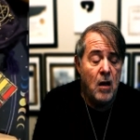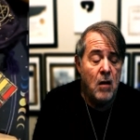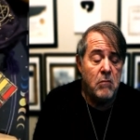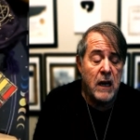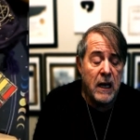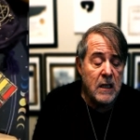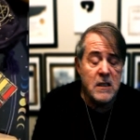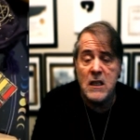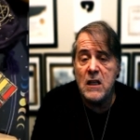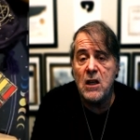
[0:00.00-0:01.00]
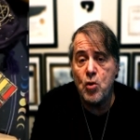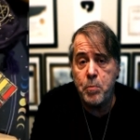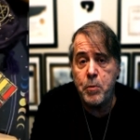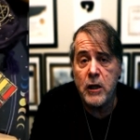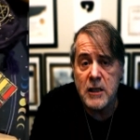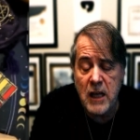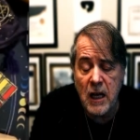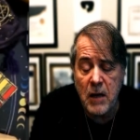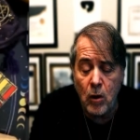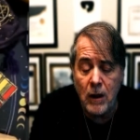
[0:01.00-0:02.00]
But I can see that you're pretty
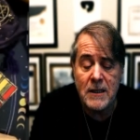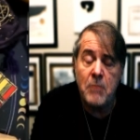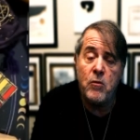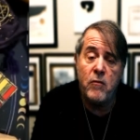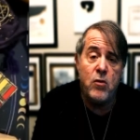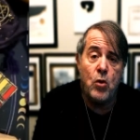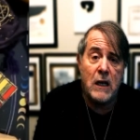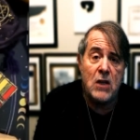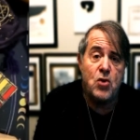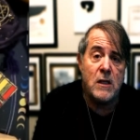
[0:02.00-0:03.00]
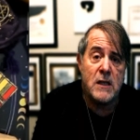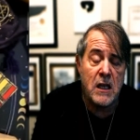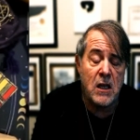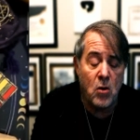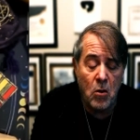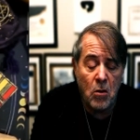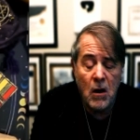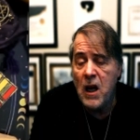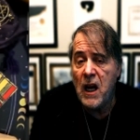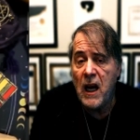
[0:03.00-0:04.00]
stable, and some of you are actually single
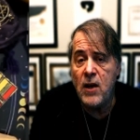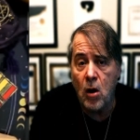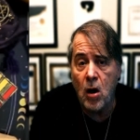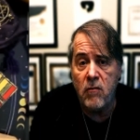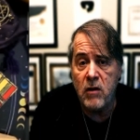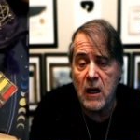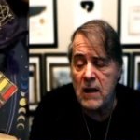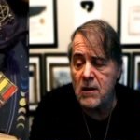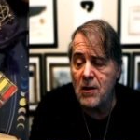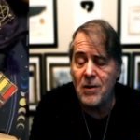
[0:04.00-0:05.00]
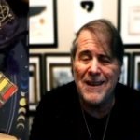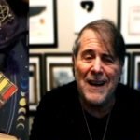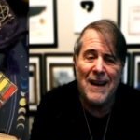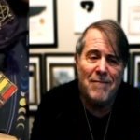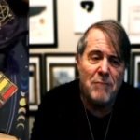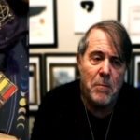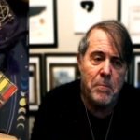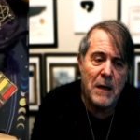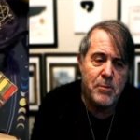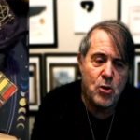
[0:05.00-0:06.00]
and you're loving it. Or
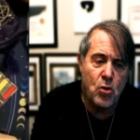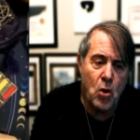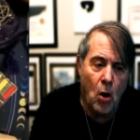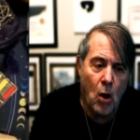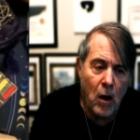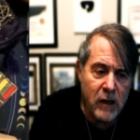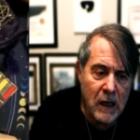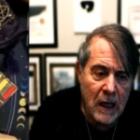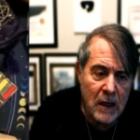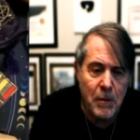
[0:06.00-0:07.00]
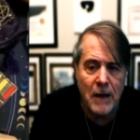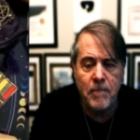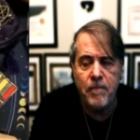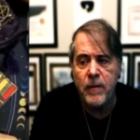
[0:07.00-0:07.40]
perhaps you're not loving it, but